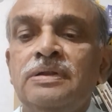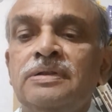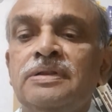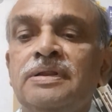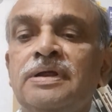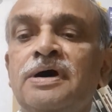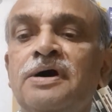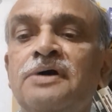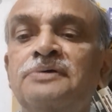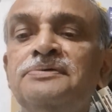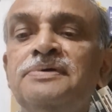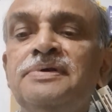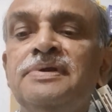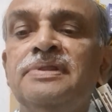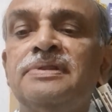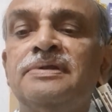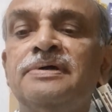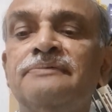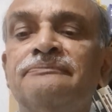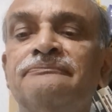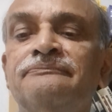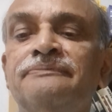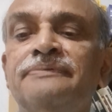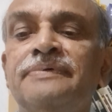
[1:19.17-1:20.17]
Thousands
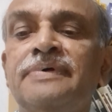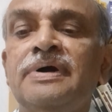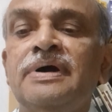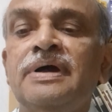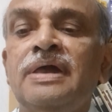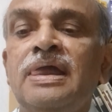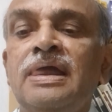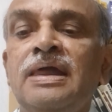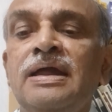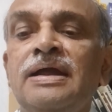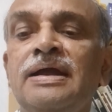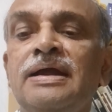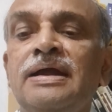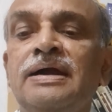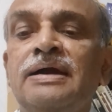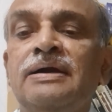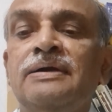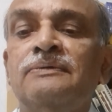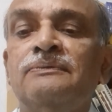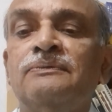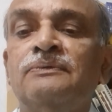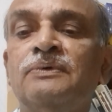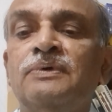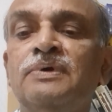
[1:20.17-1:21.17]
of
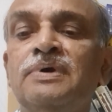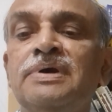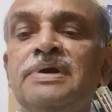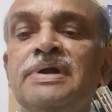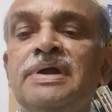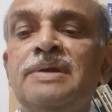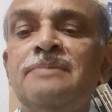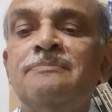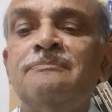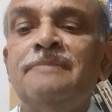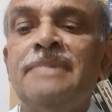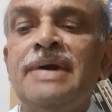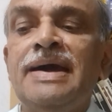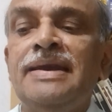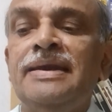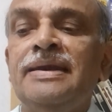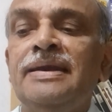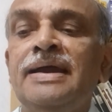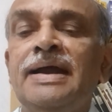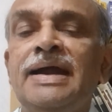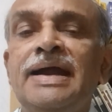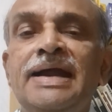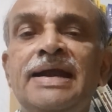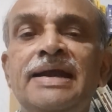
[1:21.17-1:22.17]
older
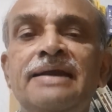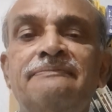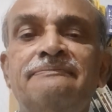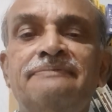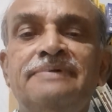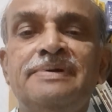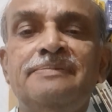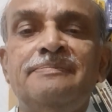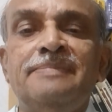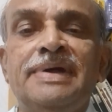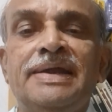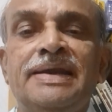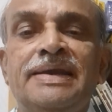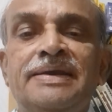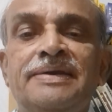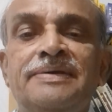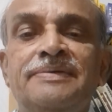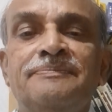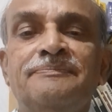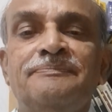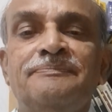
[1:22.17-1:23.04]
men and women